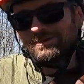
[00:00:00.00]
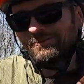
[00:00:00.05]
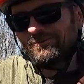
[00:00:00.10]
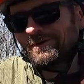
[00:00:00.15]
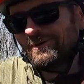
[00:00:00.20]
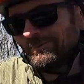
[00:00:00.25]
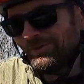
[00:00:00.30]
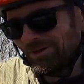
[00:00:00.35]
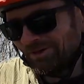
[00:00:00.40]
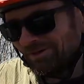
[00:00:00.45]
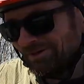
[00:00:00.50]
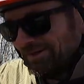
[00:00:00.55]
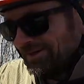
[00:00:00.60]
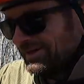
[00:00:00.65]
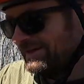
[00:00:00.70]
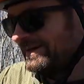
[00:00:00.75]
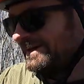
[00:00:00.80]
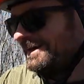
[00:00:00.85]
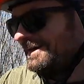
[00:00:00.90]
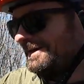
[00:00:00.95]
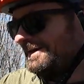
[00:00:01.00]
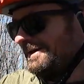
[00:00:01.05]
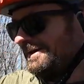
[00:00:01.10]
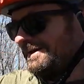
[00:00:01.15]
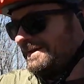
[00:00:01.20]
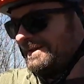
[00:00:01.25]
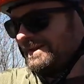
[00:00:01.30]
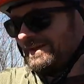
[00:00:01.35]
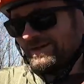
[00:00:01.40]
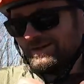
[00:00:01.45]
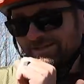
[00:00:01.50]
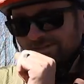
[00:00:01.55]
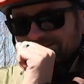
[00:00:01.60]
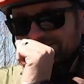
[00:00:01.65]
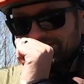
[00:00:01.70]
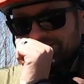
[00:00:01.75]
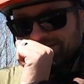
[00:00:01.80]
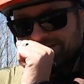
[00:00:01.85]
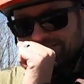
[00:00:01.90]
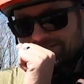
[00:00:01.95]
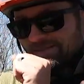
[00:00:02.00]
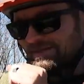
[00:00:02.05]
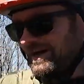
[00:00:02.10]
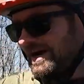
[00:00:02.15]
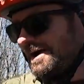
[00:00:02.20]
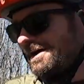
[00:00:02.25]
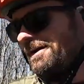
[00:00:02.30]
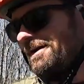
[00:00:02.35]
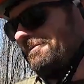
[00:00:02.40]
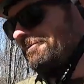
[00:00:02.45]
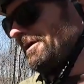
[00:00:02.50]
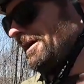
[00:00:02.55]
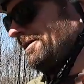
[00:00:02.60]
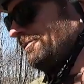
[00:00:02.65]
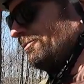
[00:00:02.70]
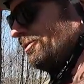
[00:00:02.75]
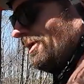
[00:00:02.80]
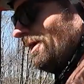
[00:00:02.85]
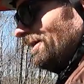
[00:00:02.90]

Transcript: the normal Nick the Sticks. God, I'm out of